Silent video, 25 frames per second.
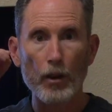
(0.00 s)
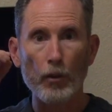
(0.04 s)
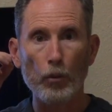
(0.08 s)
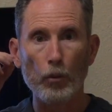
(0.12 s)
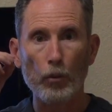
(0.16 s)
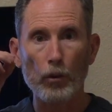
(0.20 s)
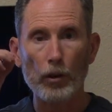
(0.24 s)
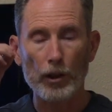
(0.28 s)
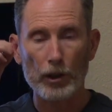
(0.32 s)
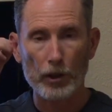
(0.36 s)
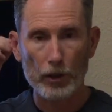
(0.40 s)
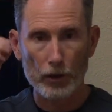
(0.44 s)

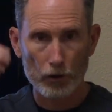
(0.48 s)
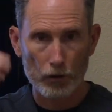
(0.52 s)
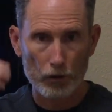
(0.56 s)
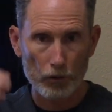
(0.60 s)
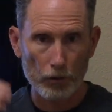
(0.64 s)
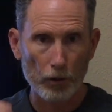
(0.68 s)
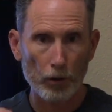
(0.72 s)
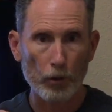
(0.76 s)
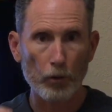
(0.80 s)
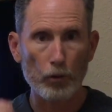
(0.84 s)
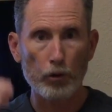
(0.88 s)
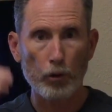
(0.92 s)
where it
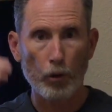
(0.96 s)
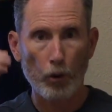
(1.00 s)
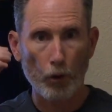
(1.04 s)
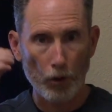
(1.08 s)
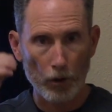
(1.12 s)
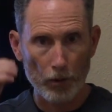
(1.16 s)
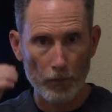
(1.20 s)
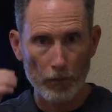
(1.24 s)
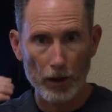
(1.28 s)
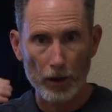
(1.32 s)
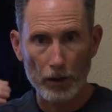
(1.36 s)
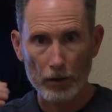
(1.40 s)
controls
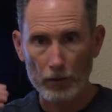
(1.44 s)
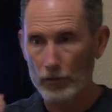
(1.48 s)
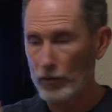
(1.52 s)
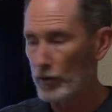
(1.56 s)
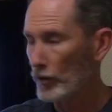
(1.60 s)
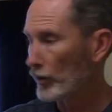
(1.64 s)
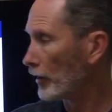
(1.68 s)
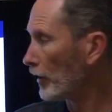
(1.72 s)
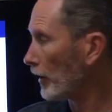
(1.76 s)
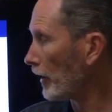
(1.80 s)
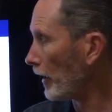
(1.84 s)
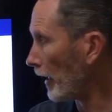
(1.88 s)

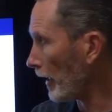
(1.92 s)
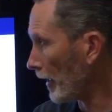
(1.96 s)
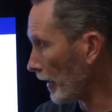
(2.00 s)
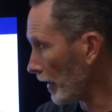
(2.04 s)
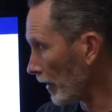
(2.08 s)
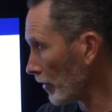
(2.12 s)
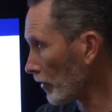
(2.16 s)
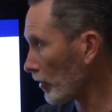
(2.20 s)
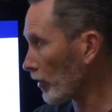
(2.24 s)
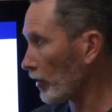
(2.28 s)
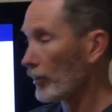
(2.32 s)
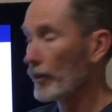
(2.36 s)
hormones, and
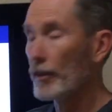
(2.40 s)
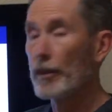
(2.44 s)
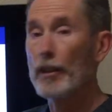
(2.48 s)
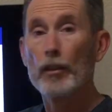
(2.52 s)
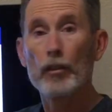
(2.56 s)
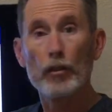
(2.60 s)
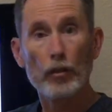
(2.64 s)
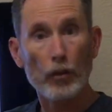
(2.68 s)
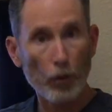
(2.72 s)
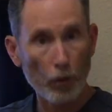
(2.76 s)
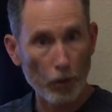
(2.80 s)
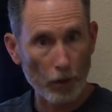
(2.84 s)
insulin
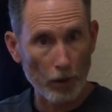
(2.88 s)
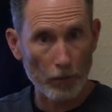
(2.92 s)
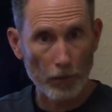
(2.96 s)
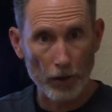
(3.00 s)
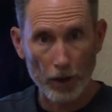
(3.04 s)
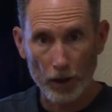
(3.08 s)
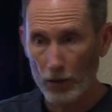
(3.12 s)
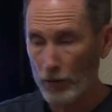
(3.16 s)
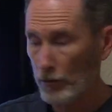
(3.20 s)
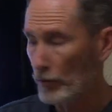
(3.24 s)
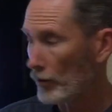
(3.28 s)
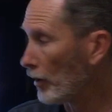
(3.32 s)
is a
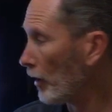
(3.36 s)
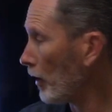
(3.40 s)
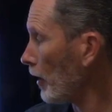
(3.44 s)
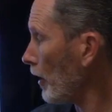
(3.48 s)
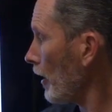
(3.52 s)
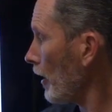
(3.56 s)
hormone.